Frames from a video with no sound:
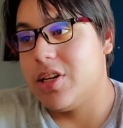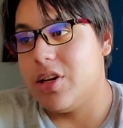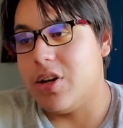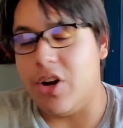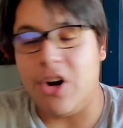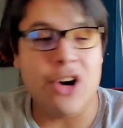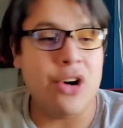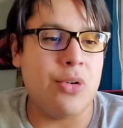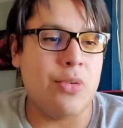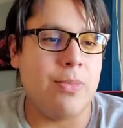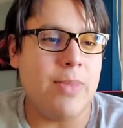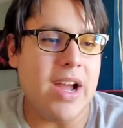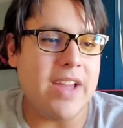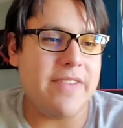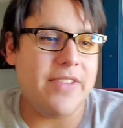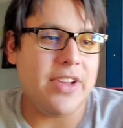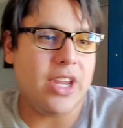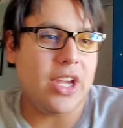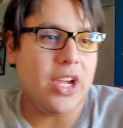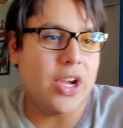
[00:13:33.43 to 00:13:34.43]
oh, my
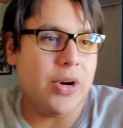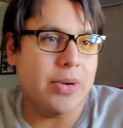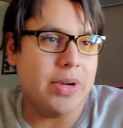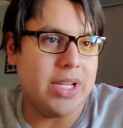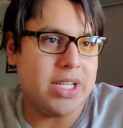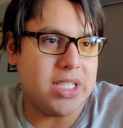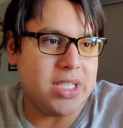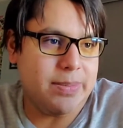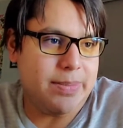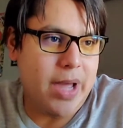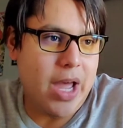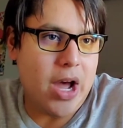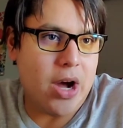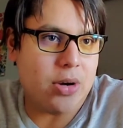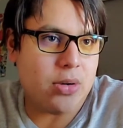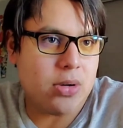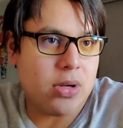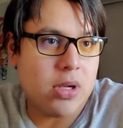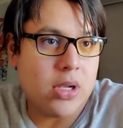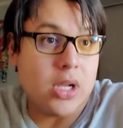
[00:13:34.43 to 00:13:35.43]
video is
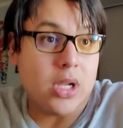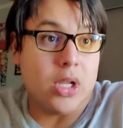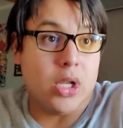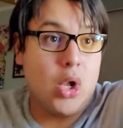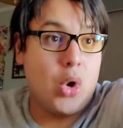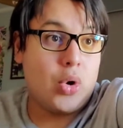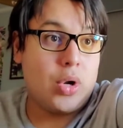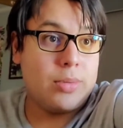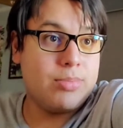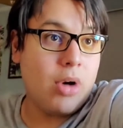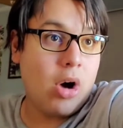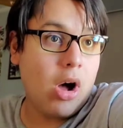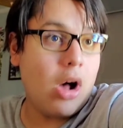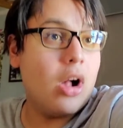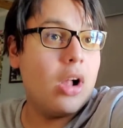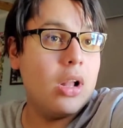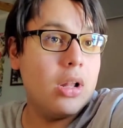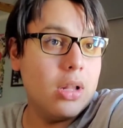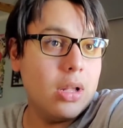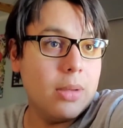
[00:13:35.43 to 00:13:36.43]
about Logan
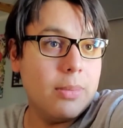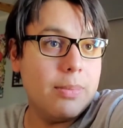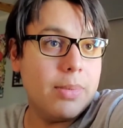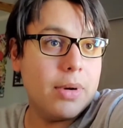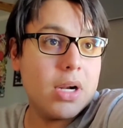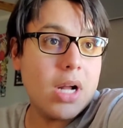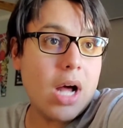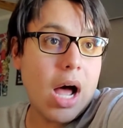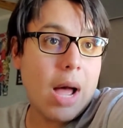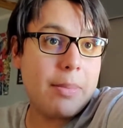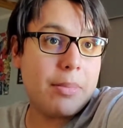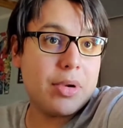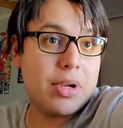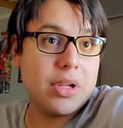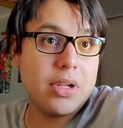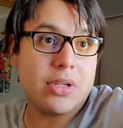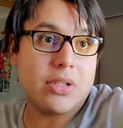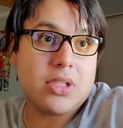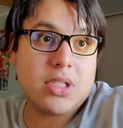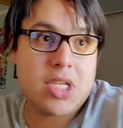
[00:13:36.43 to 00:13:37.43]
Paul, but I'm going
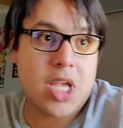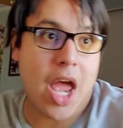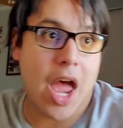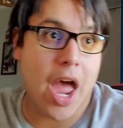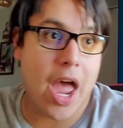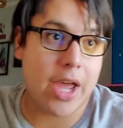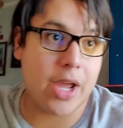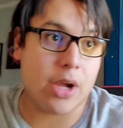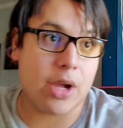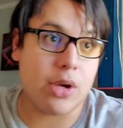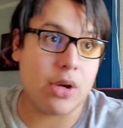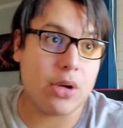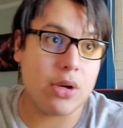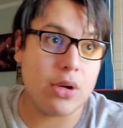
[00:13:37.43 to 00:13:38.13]
to tag